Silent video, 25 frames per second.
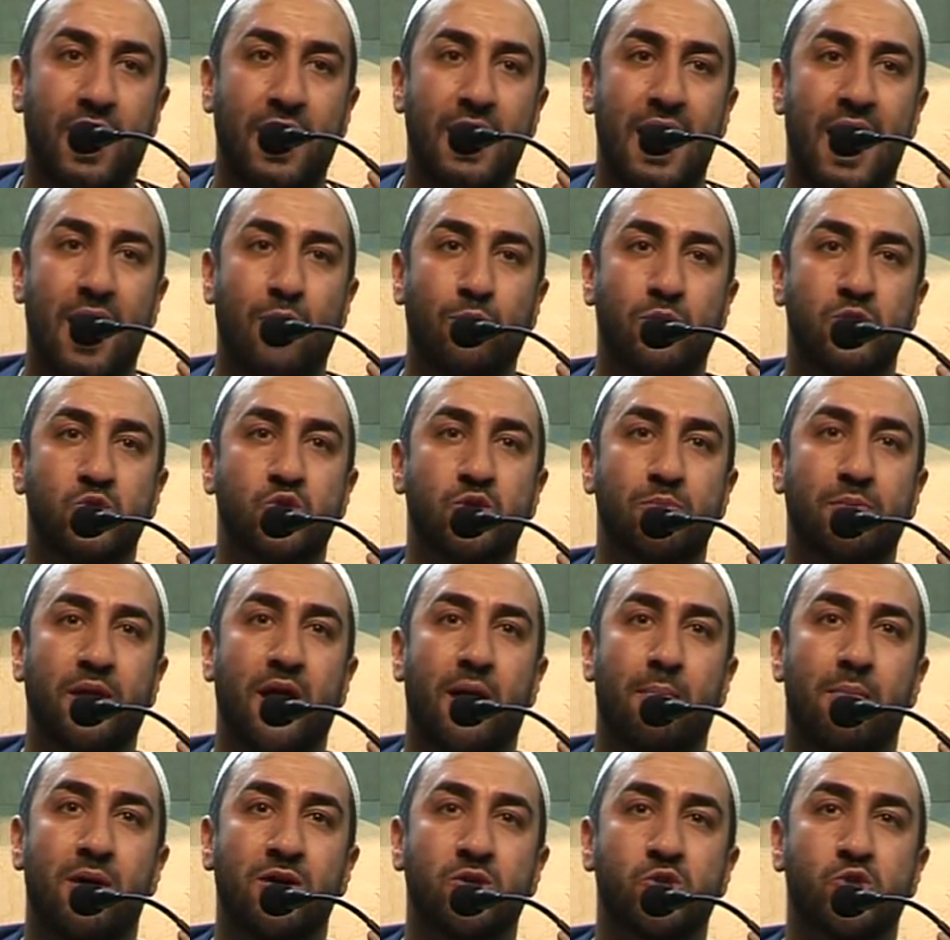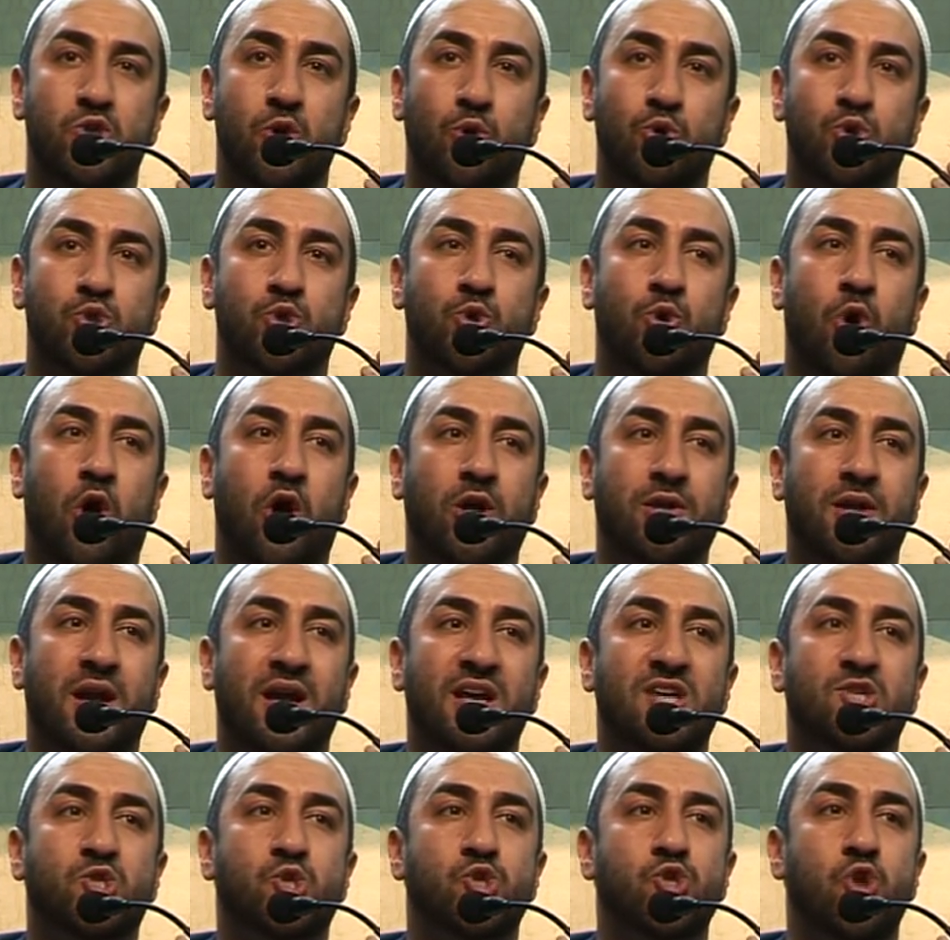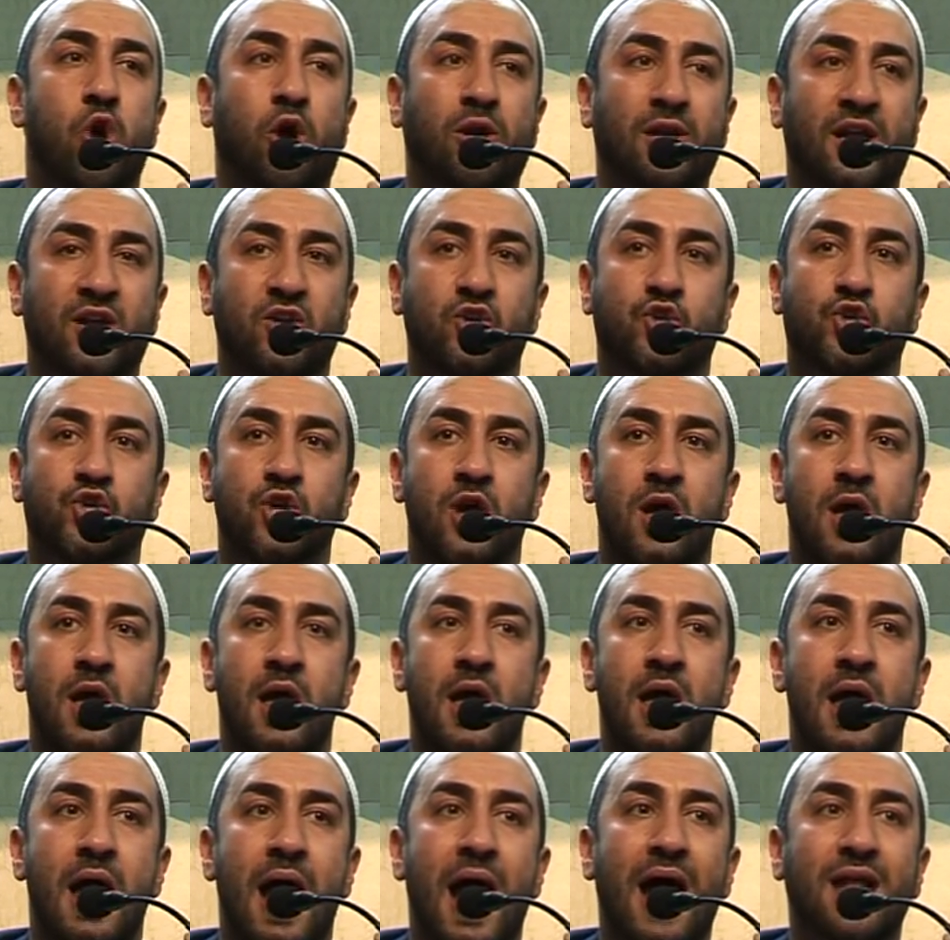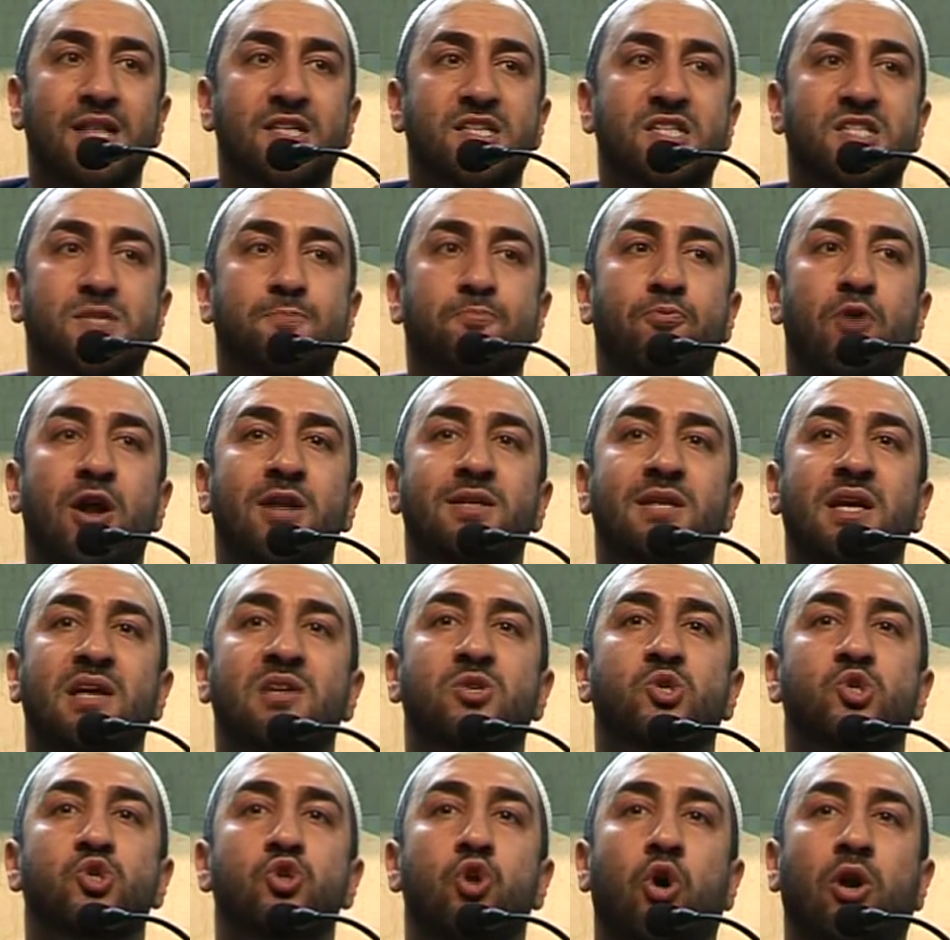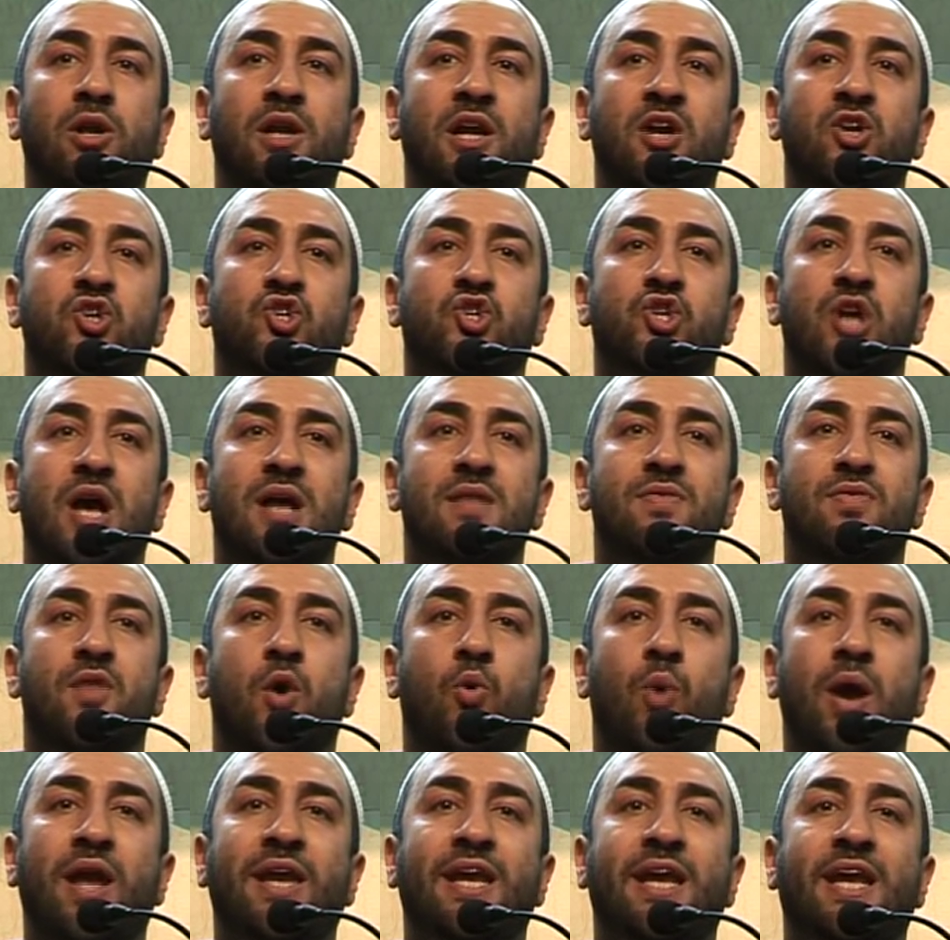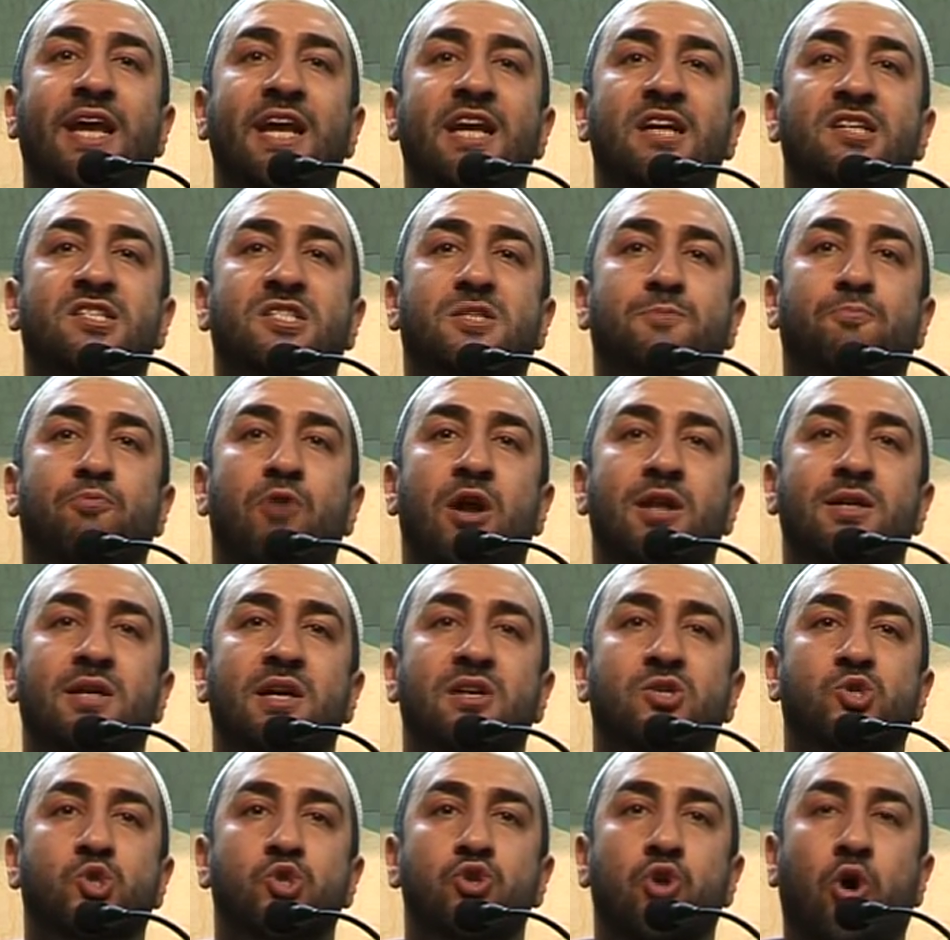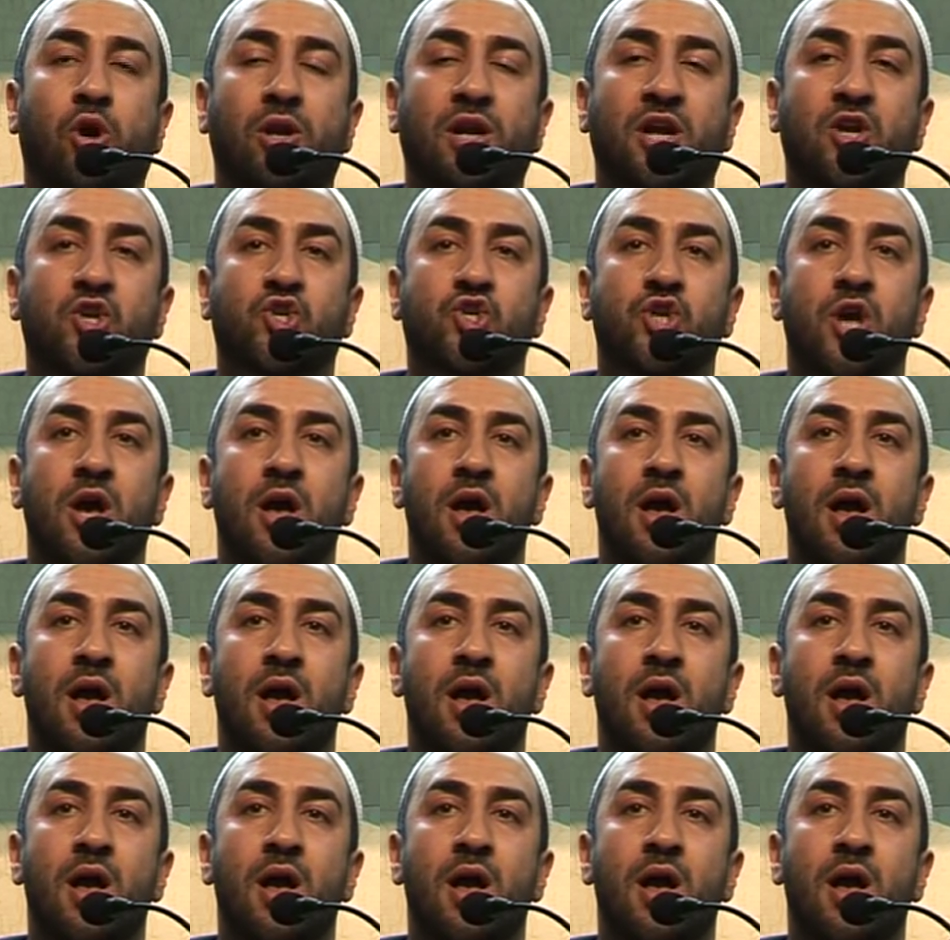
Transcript: Allow us to be amongst those who honor his knowledge and spread his knowledge in the way he spread his knowledge